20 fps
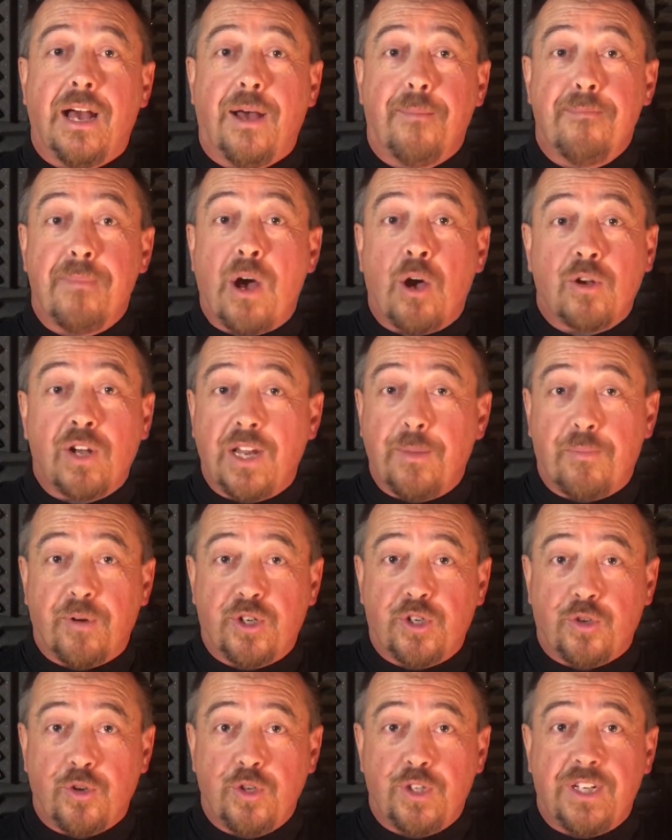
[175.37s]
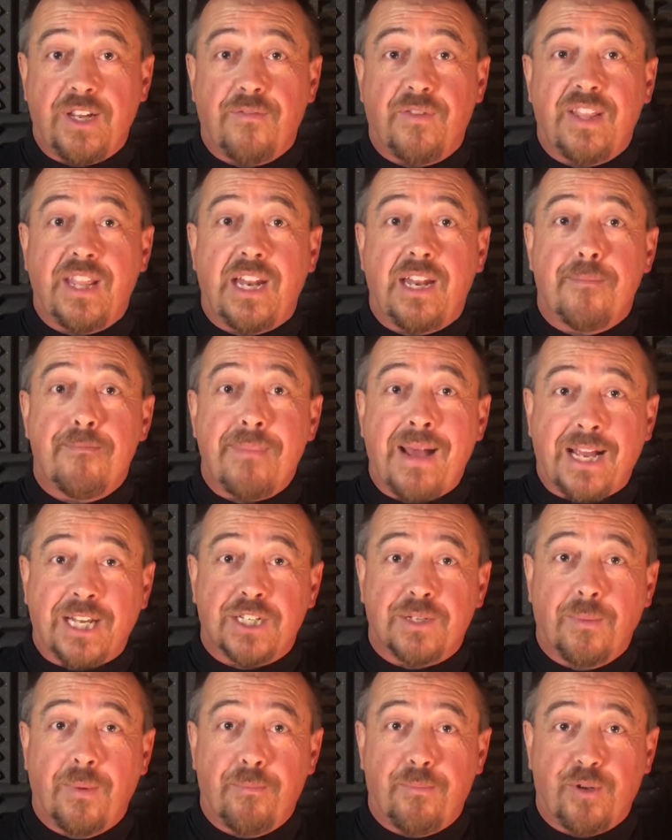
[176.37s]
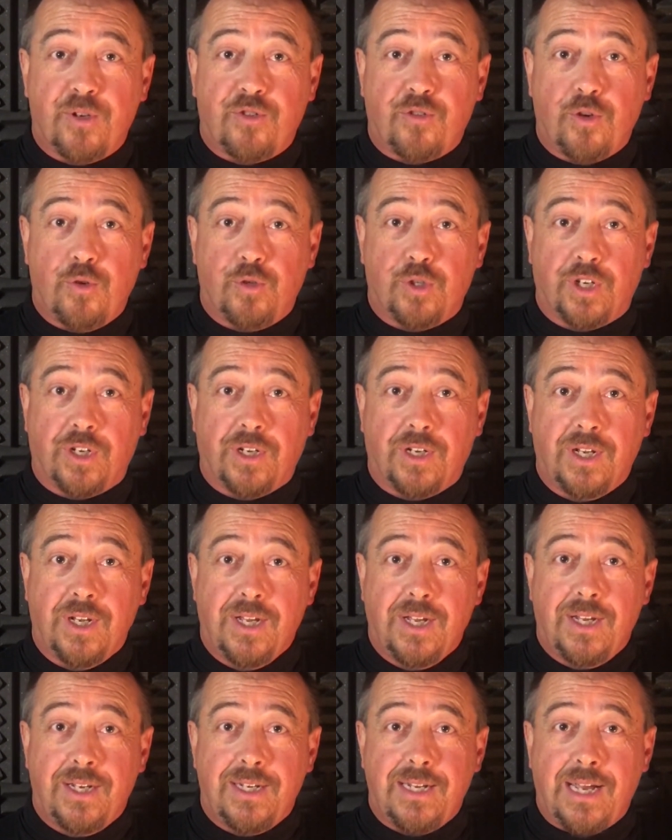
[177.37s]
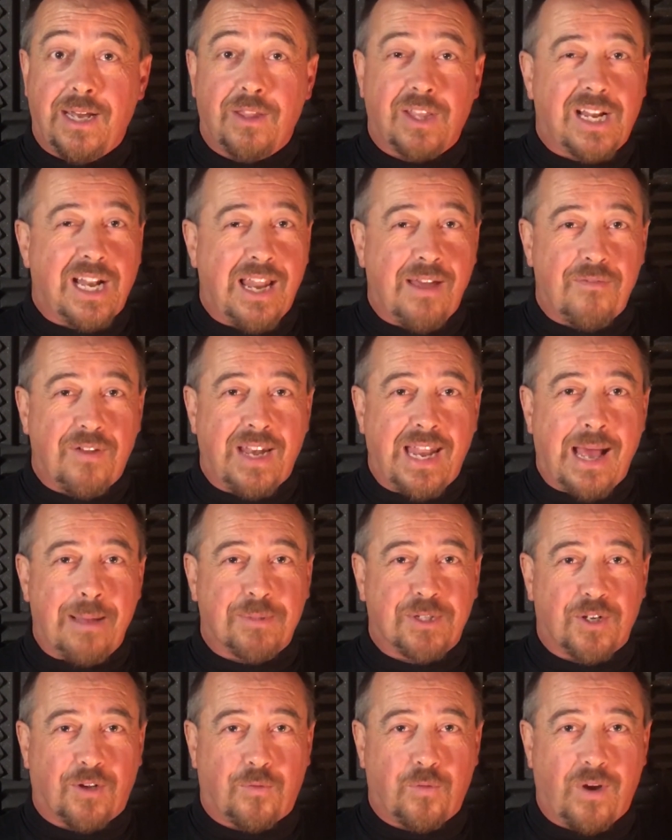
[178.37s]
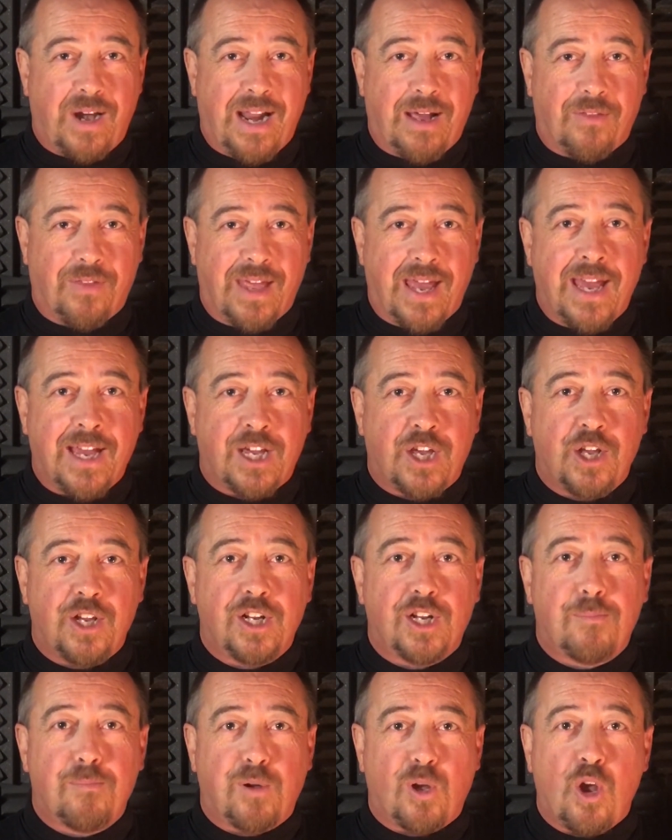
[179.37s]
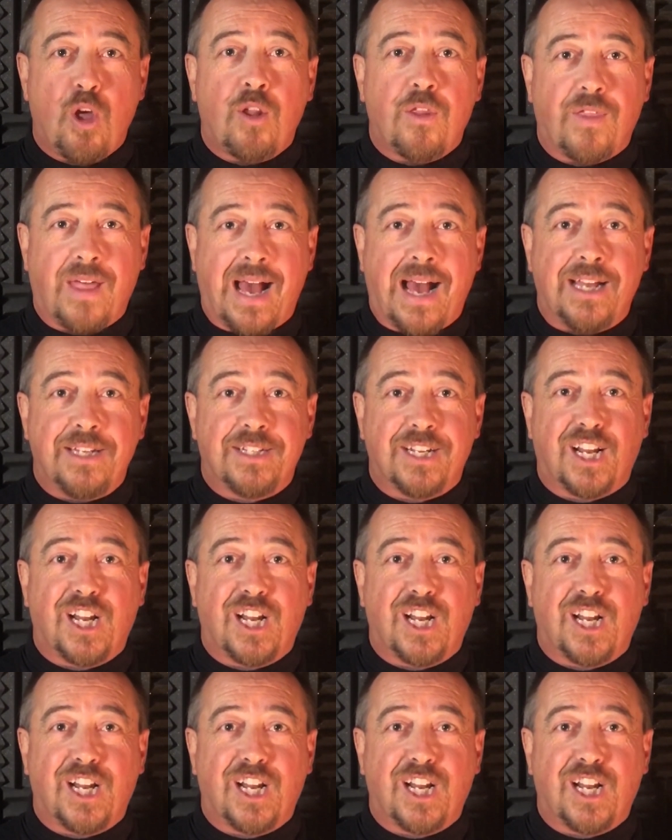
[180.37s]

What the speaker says: mildly protrusive and then a maximum protrusion. Now the clever lab software out there can plot that as a